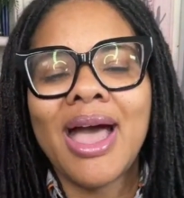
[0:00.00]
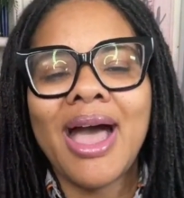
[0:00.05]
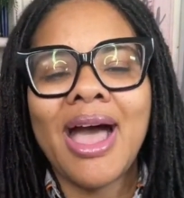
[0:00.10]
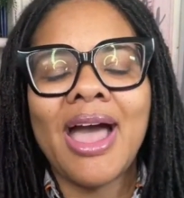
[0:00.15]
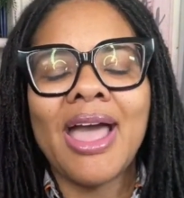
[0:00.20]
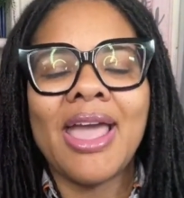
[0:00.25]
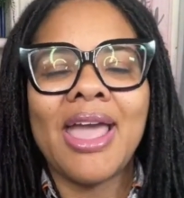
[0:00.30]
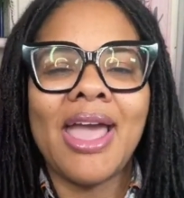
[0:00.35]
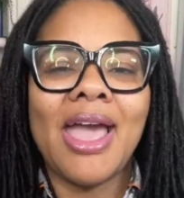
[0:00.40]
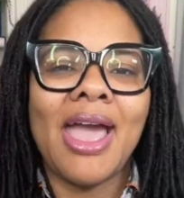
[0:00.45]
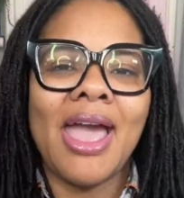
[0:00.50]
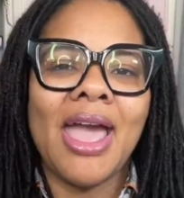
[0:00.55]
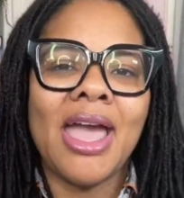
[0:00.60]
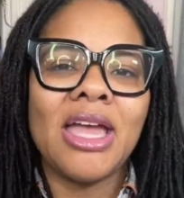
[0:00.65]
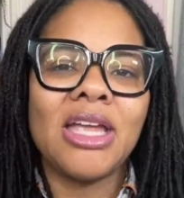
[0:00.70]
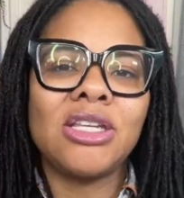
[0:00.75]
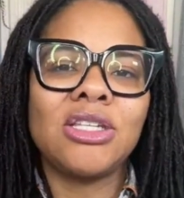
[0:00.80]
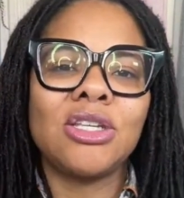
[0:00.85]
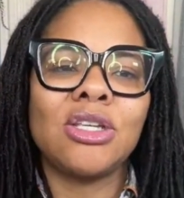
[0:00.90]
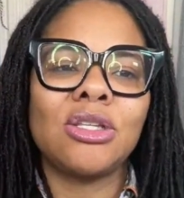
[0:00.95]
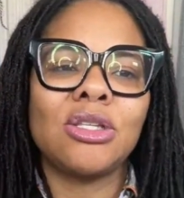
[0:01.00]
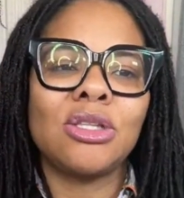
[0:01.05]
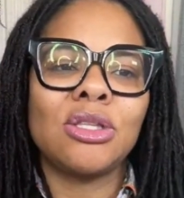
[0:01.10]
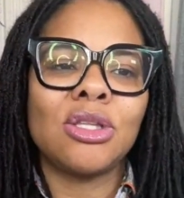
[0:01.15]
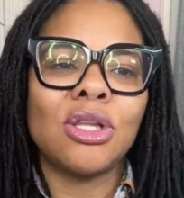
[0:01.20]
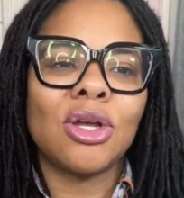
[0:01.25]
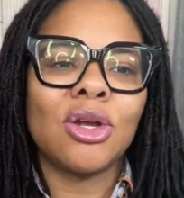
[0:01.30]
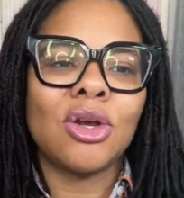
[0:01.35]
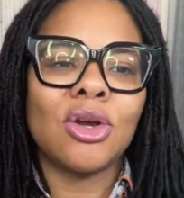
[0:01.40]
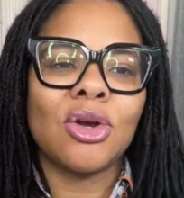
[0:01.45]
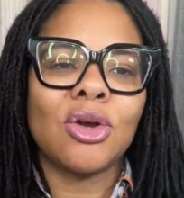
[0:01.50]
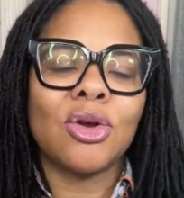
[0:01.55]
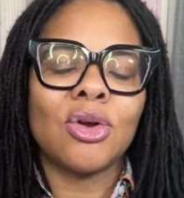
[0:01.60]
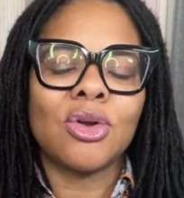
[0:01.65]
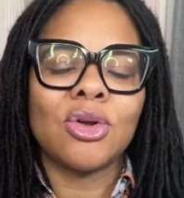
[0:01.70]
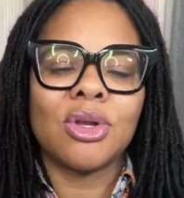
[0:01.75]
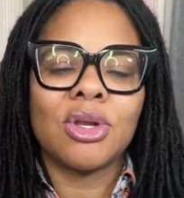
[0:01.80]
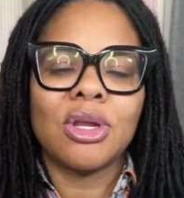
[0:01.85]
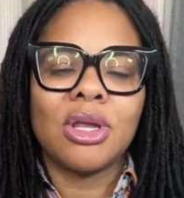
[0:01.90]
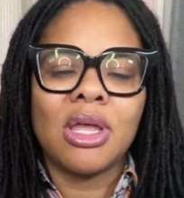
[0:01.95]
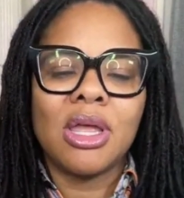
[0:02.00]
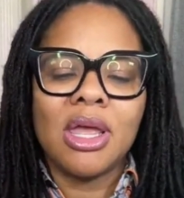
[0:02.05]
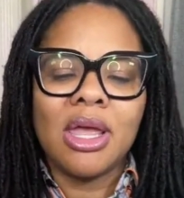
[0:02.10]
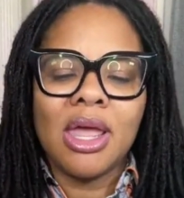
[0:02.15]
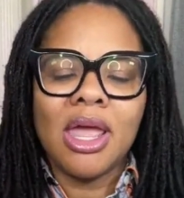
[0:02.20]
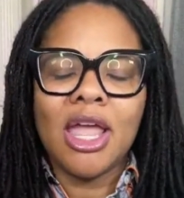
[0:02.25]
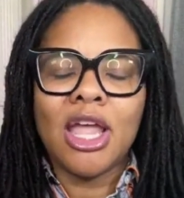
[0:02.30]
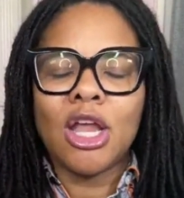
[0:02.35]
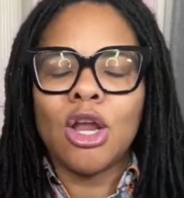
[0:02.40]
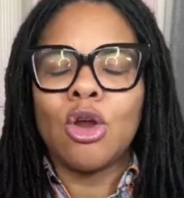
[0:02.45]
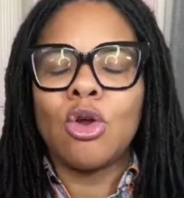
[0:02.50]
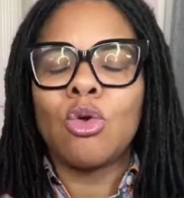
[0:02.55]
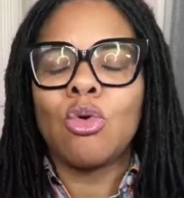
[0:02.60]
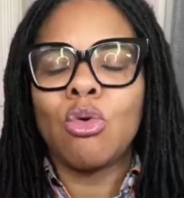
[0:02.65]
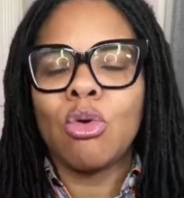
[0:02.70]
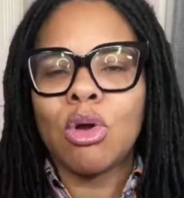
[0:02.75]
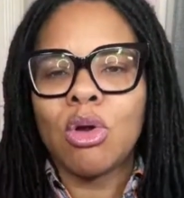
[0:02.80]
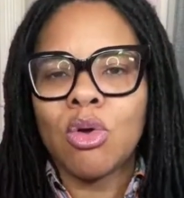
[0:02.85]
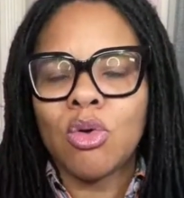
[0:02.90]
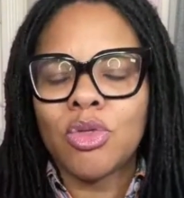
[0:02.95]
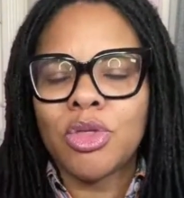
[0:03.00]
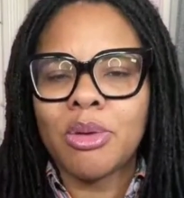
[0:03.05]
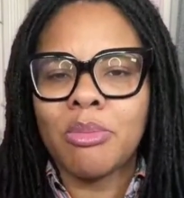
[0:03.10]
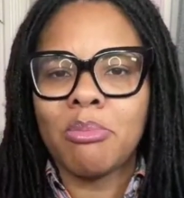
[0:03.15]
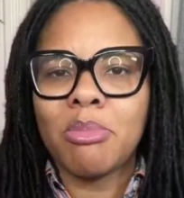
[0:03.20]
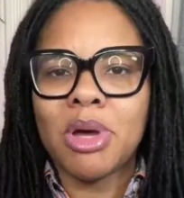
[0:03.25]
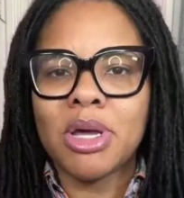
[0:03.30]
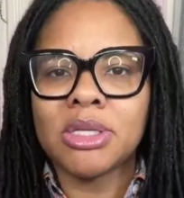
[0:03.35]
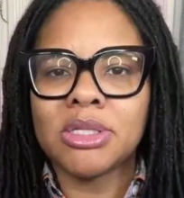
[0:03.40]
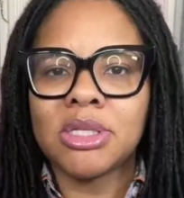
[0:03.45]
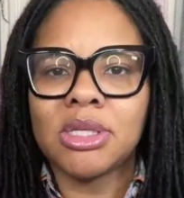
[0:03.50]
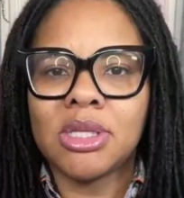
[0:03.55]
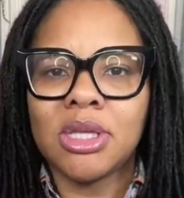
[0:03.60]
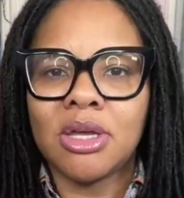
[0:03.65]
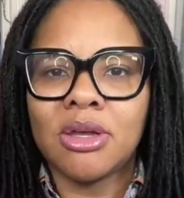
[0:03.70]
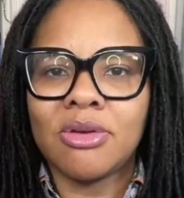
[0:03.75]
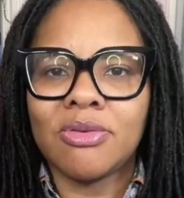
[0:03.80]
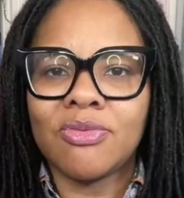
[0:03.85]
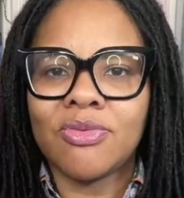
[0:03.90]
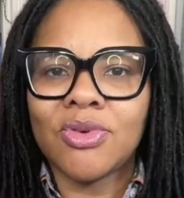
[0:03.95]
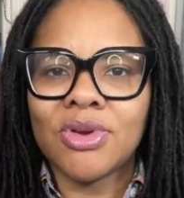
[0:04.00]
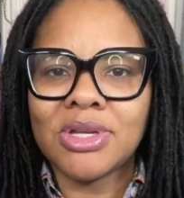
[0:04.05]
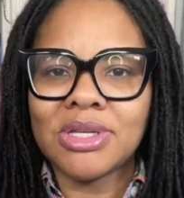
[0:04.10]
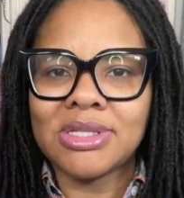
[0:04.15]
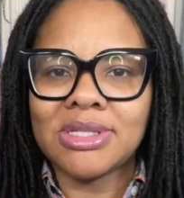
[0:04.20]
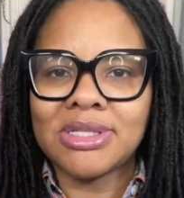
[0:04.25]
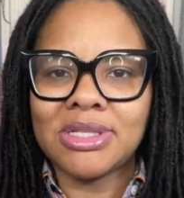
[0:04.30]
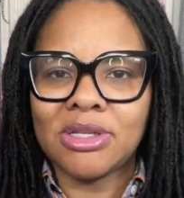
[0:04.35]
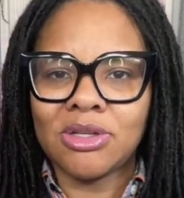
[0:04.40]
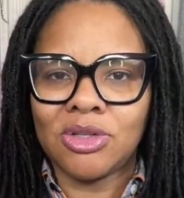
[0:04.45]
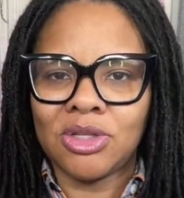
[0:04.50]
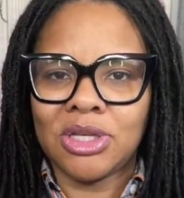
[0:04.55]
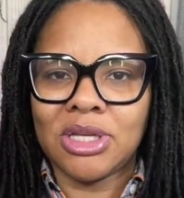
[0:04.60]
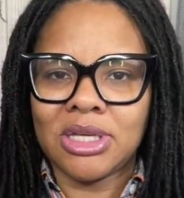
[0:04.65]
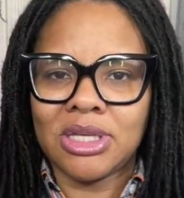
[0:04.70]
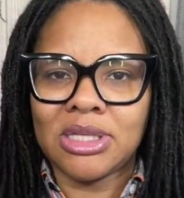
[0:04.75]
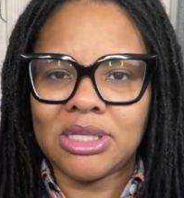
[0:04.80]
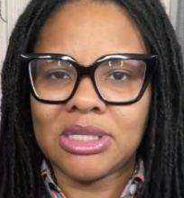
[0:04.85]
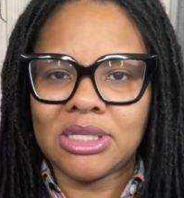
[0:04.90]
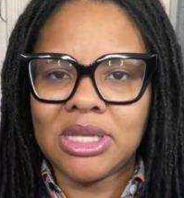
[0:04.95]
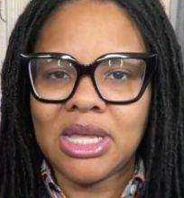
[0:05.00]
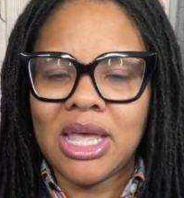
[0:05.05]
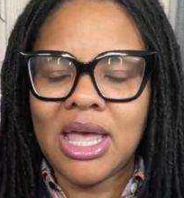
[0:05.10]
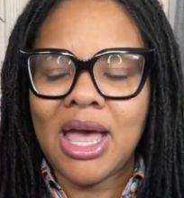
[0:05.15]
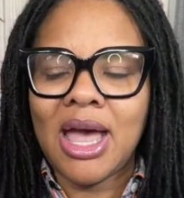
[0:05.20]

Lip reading: I had to learn and grow the muscle of resilience.